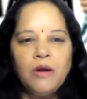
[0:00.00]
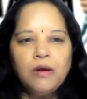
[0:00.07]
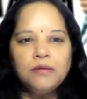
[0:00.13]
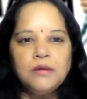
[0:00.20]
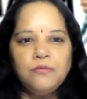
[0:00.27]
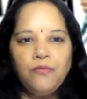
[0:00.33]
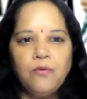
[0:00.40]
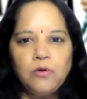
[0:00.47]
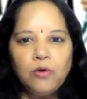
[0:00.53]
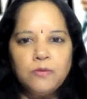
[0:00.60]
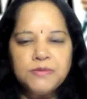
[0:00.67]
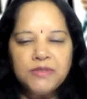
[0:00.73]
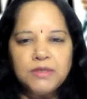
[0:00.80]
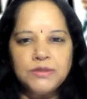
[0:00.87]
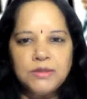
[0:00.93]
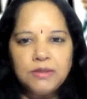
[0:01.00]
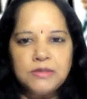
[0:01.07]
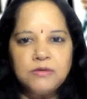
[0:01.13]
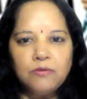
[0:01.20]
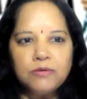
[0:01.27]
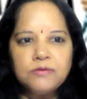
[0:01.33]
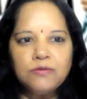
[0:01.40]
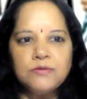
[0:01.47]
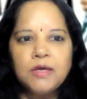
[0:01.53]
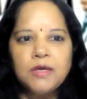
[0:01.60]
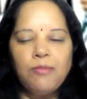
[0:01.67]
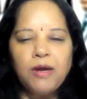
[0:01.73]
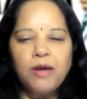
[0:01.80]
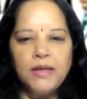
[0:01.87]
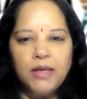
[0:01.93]
And the follow-up session is also
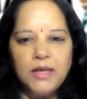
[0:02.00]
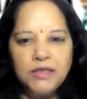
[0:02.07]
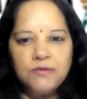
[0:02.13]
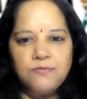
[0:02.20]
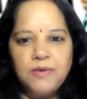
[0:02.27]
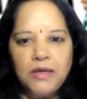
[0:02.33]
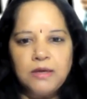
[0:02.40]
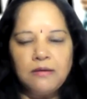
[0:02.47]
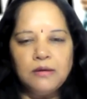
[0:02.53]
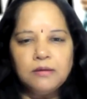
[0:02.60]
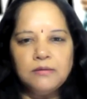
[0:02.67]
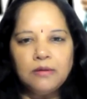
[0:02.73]
there by next week.